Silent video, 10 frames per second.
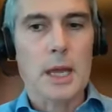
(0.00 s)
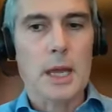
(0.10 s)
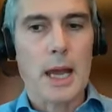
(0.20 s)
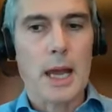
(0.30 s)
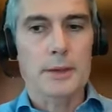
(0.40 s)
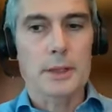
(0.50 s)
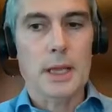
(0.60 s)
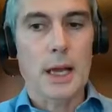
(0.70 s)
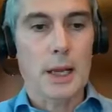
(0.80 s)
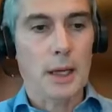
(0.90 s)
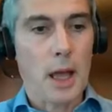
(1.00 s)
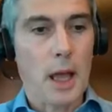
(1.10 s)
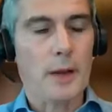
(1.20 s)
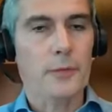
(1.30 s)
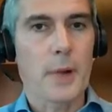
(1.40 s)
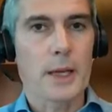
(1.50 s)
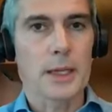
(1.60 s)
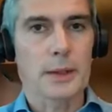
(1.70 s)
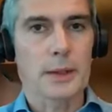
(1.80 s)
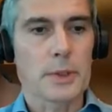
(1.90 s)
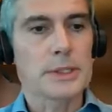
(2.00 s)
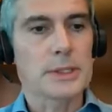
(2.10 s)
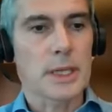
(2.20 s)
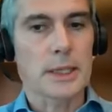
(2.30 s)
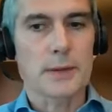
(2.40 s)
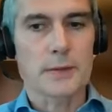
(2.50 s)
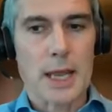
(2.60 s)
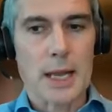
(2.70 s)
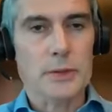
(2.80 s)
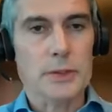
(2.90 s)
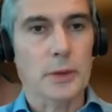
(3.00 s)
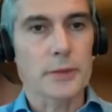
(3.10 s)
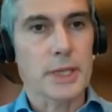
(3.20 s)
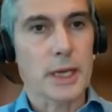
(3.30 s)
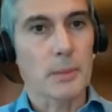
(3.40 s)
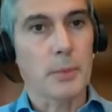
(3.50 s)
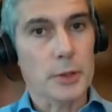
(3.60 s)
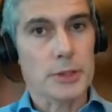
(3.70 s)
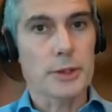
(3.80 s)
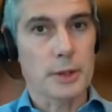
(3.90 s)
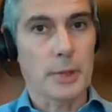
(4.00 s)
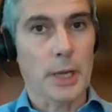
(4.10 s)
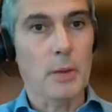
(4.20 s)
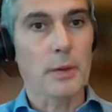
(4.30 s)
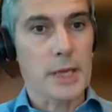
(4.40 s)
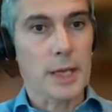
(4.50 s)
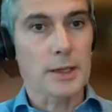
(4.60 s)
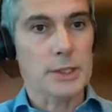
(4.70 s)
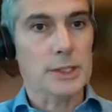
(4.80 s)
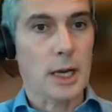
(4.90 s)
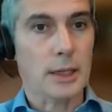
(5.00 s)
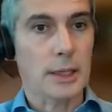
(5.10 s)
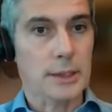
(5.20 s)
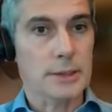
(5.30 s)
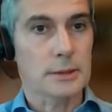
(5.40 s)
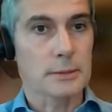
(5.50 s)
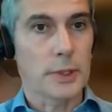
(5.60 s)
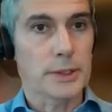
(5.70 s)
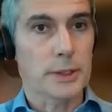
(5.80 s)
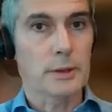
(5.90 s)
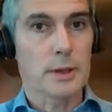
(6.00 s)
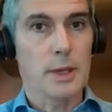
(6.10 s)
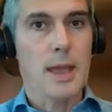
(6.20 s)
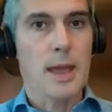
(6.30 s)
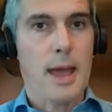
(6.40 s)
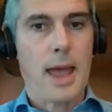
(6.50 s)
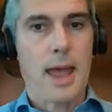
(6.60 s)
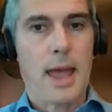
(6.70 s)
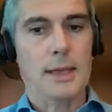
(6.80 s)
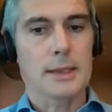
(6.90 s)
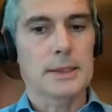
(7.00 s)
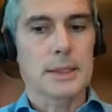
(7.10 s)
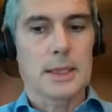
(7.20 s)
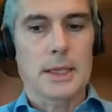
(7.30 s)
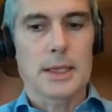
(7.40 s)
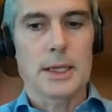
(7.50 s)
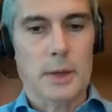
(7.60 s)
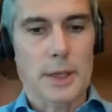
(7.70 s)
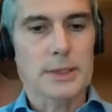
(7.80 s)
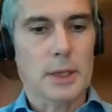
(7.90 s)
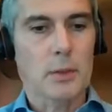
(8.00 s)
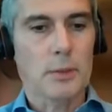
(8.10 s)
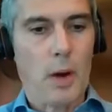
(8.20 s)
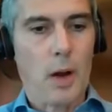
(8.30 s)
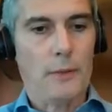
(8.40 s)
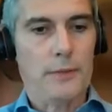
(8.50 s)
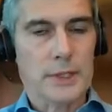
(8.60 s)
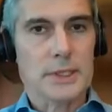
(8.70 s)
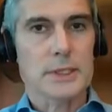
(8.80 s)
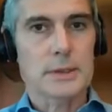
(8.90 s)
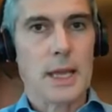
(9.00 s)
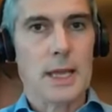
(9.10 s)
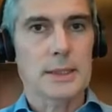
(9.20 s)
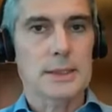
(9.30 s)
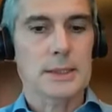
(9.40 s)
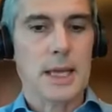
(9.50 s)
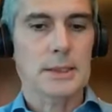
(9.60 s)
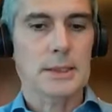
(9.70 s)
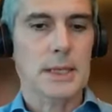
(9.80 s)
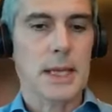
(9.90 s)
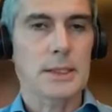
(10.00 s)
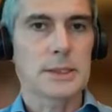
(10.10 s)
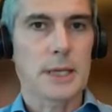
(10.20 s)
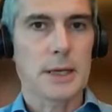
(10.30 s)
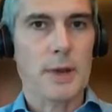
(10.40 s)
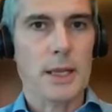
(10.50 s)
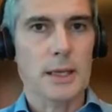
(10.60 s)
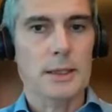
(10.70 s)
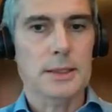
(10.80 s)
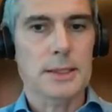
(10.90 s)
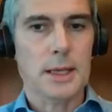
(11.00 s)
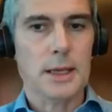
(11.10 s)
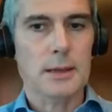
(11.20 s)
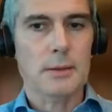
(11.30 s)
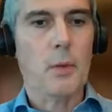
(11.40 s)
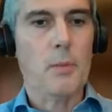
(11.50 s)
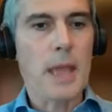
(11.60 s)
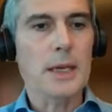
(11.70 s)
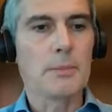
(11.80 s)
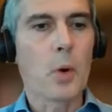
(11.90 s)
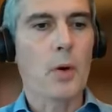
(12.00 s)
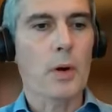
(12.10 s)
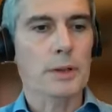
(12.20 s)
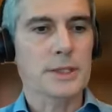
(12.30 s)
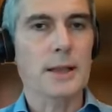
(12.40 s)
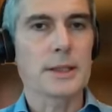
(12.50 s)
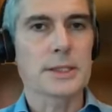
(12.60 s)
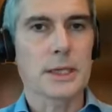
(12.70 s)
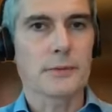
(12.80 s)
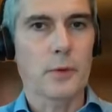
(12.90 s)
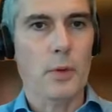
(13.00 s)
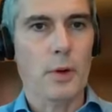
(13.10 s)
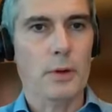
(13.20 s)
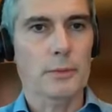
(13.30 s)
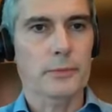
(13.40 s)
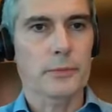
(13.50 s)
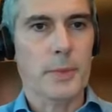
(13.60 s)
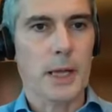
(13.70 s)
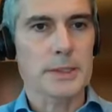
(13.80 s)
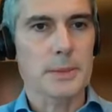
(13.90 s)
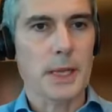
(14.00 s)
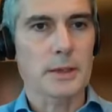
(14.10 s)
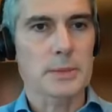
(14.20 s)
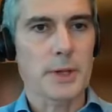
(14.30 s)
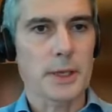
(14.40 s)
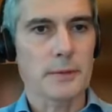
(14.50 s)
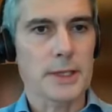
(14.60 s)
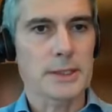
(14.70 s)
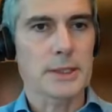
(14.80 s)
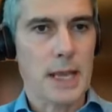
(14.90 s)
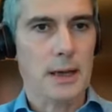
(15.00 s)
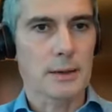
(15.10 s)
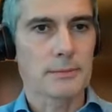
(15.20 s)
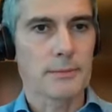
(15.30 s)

uh, a, a, lot of money that was uh, given to households to help cushion the blow of the energy shock last winter and you know and so all of this has has has has generated uh, or made it more challenging for for policymakers to bring inflation down